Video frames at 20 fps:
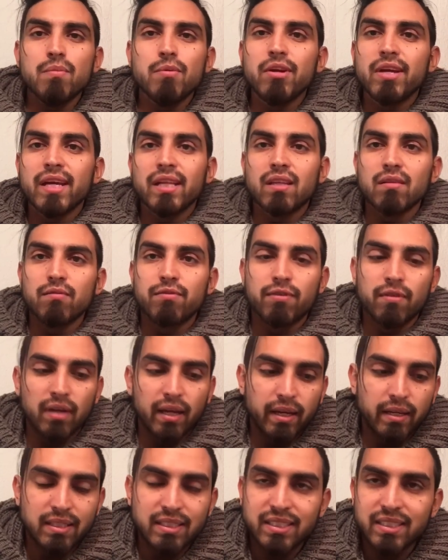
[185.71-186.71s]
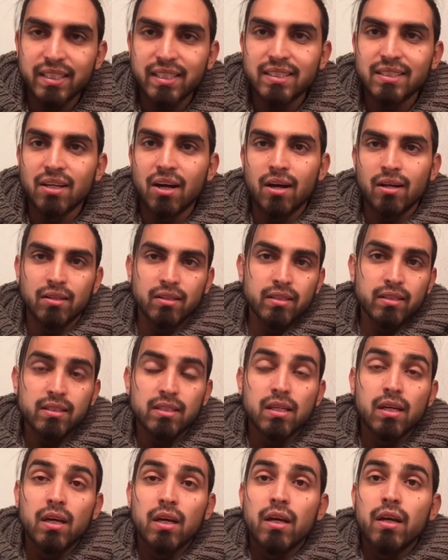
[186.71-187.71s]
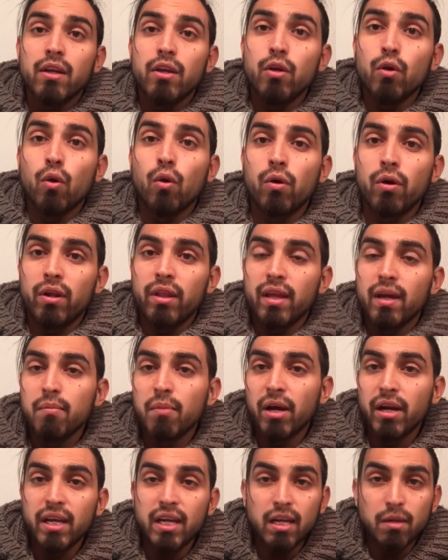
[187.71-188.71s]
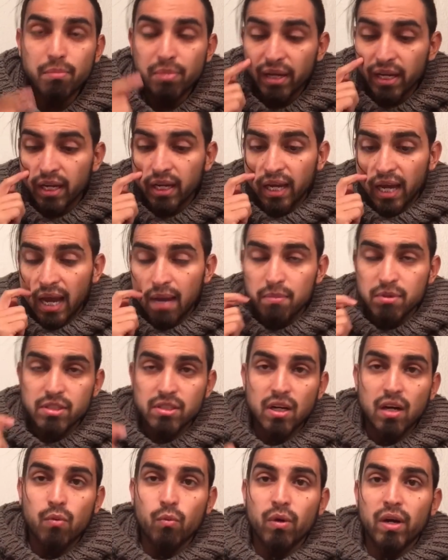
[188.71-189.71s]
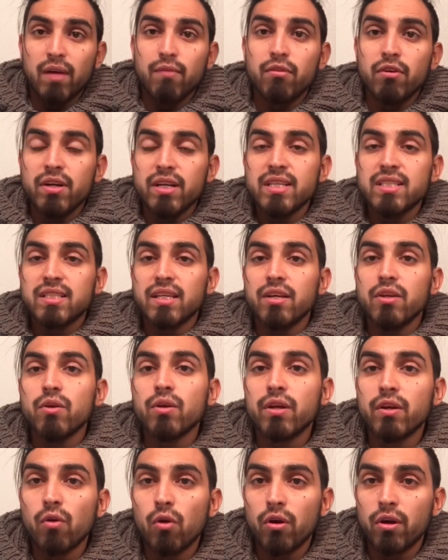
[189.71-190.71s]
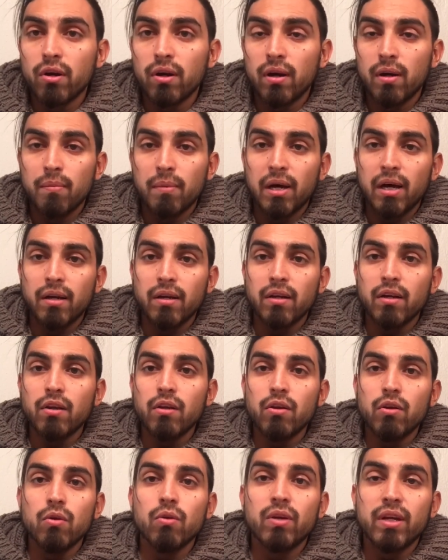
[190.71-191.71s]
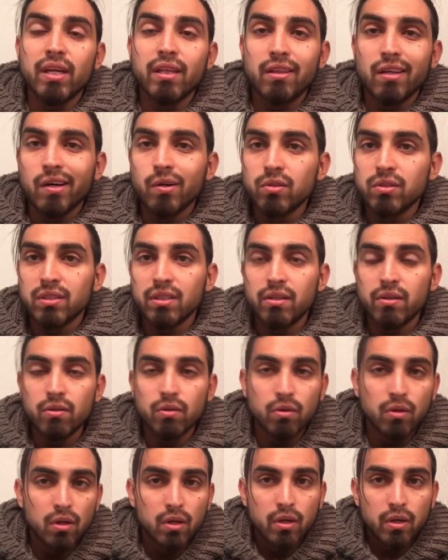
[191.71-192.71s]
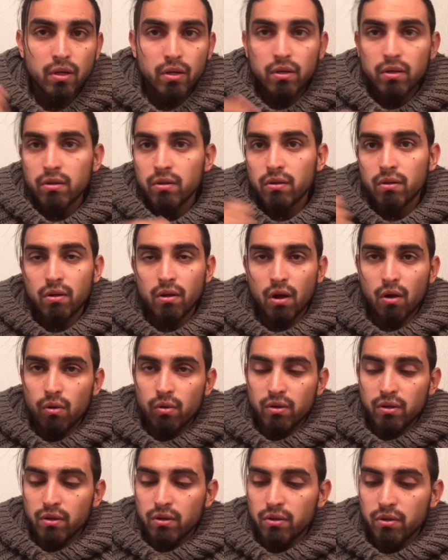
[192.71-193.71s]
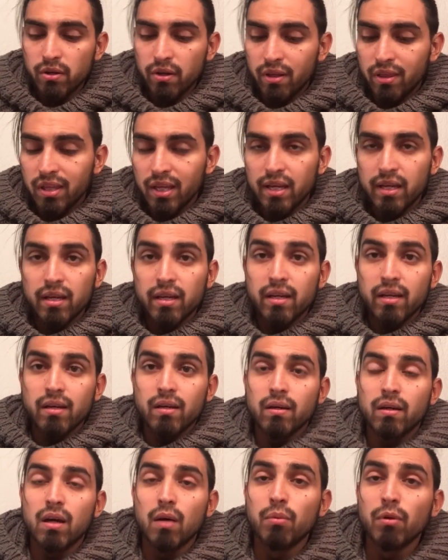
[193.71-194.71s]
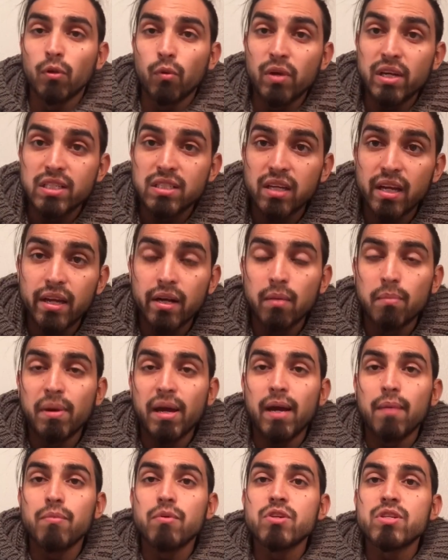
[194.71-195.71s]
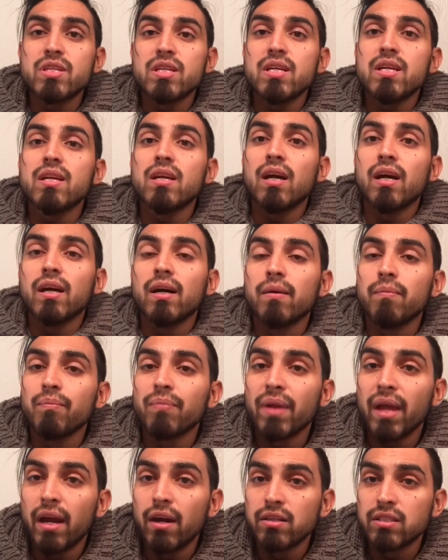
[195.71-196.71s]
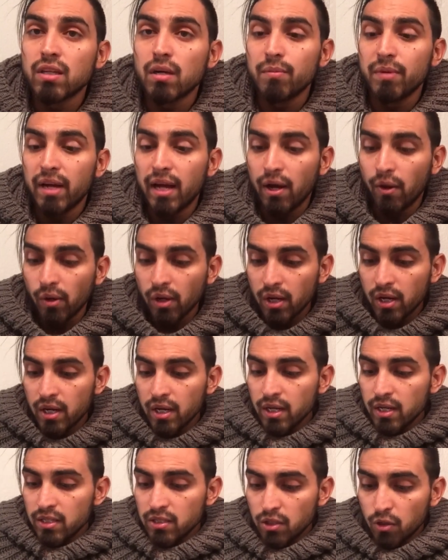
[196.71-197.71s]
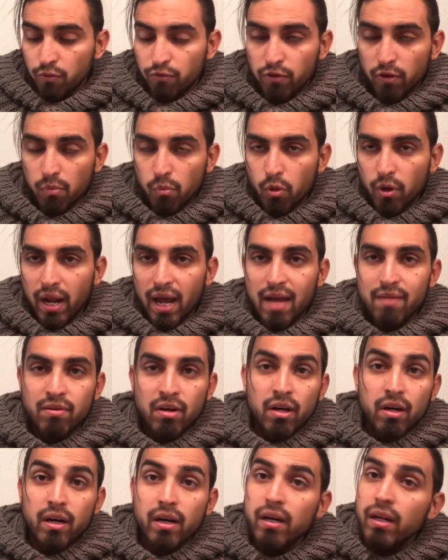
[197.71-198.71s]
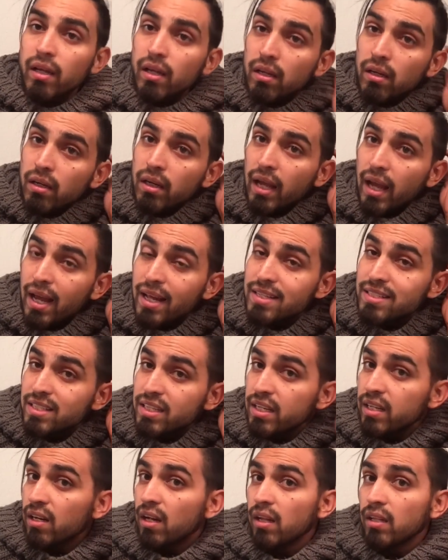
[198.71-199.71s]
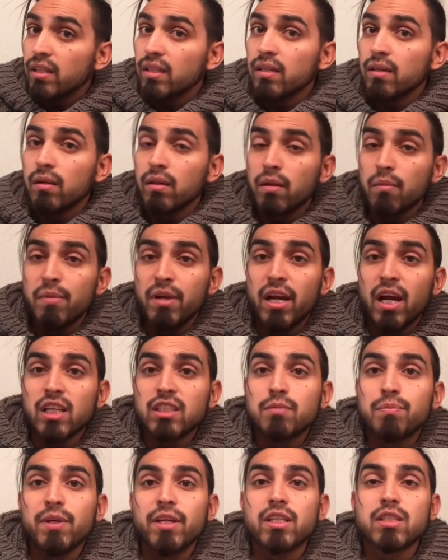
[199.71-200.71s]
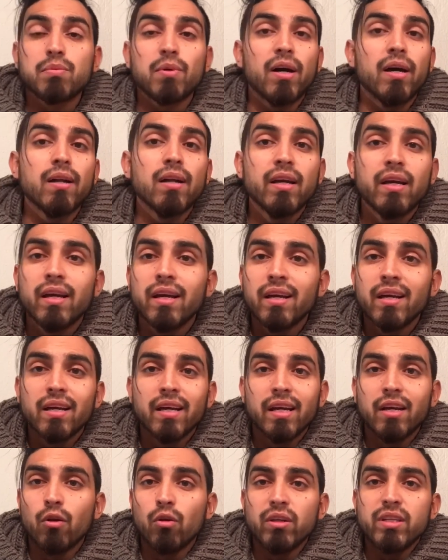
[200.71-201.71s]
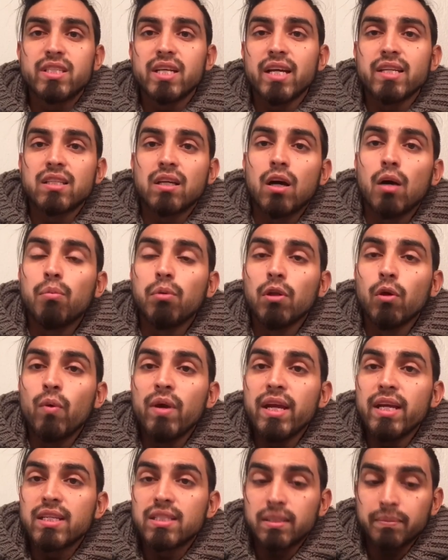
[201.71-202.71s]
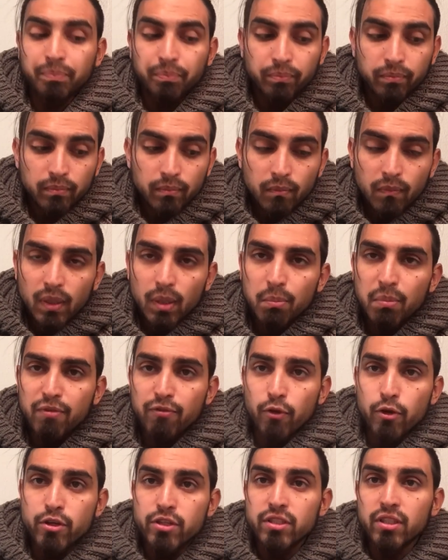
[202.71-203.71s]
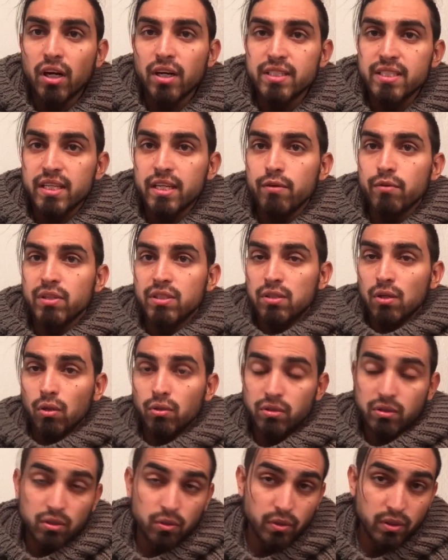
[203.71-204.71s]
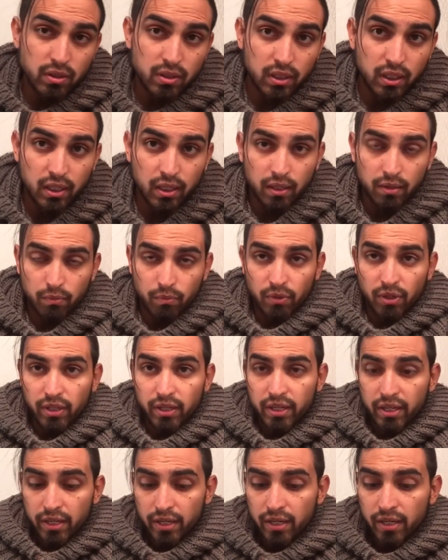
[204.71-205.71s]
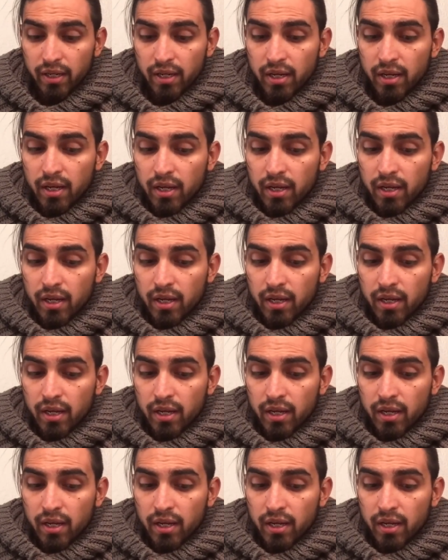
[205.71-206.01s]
You get them for like $6. You order them on eBay, Amazon, whatever it is that you can order them on. You get those and you go and do your thing, and a couple of weeks later, bam, you see hairs coming out. So from what I've heard and seen on the Minox Beard Spot, it only takes a couple of weeks before you start seeing results, so it's really good.